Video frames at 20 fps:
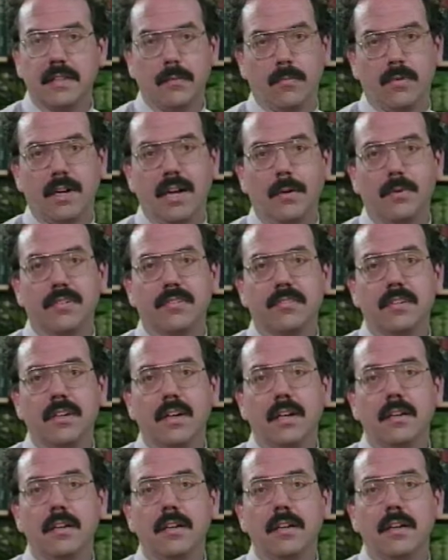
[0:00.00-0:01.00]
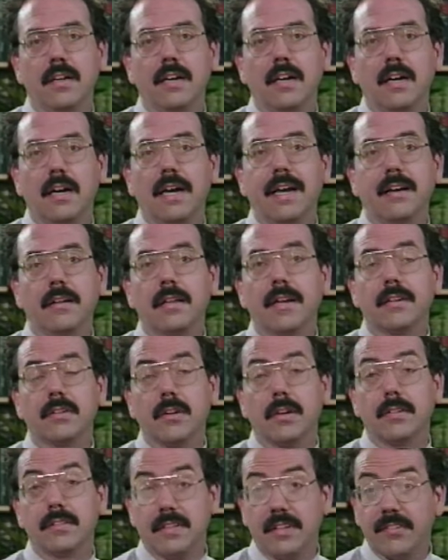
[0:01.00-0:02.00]
Then when I was done, I
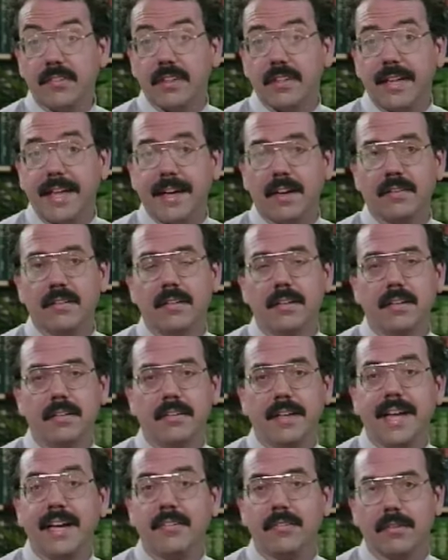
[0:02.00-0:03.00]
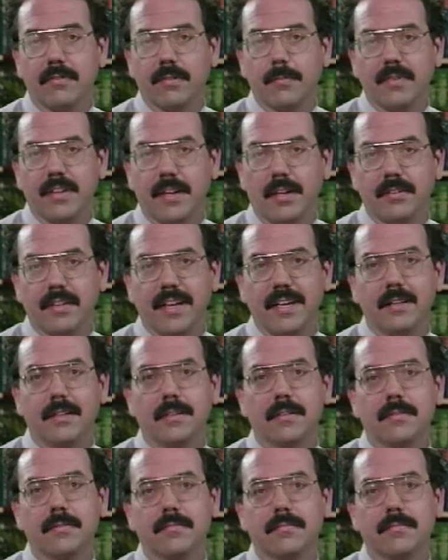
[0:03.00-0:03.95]
clicked on Disconnect to exit from Telnet.